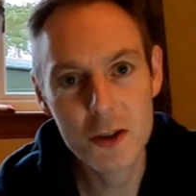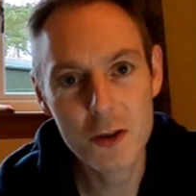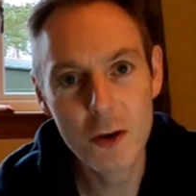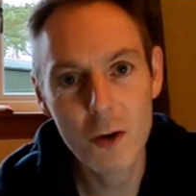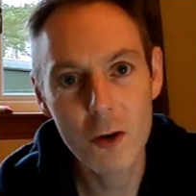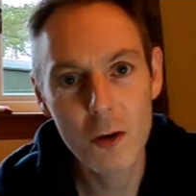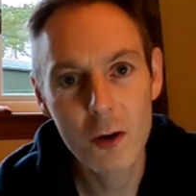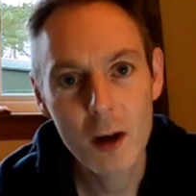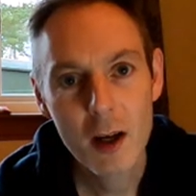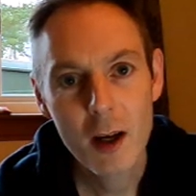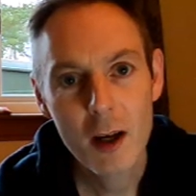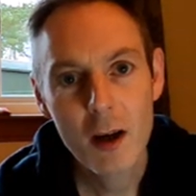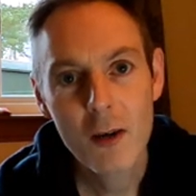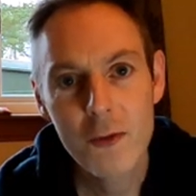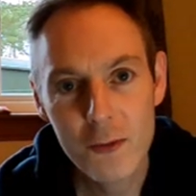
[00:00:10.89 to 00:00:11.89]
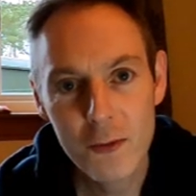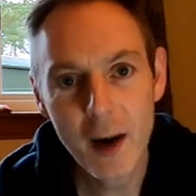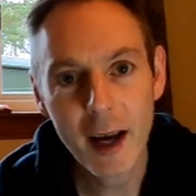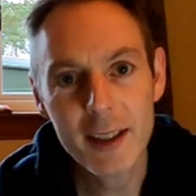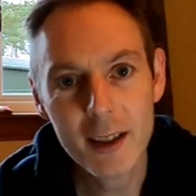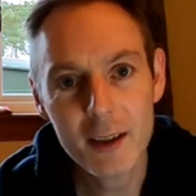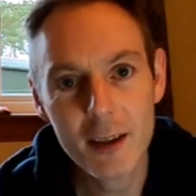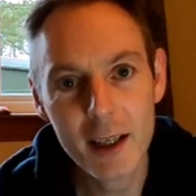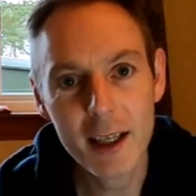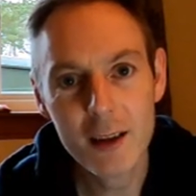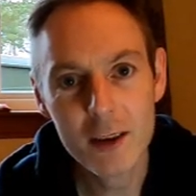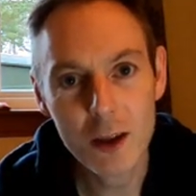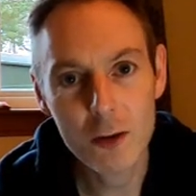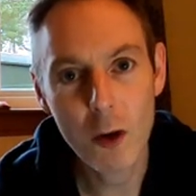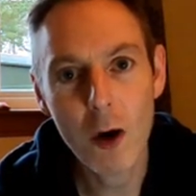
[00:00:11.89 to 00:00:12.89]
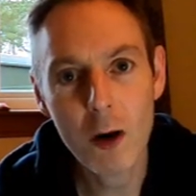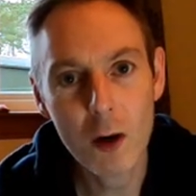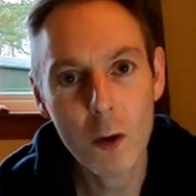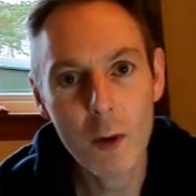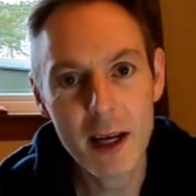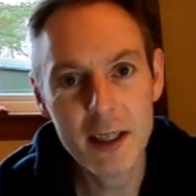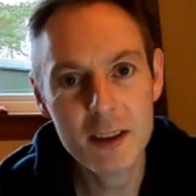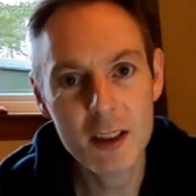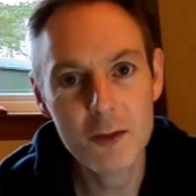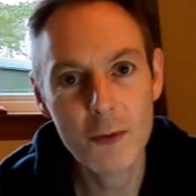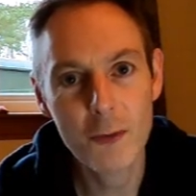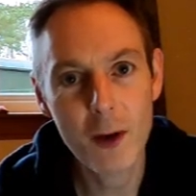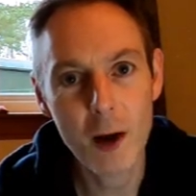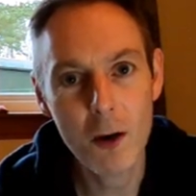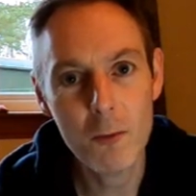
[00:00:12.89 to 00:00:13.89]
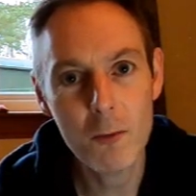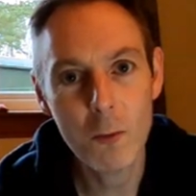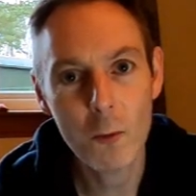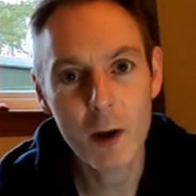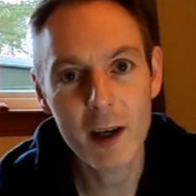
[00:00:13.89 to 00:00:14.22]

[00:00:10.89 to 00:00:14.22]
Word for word: So finally the long-awaited film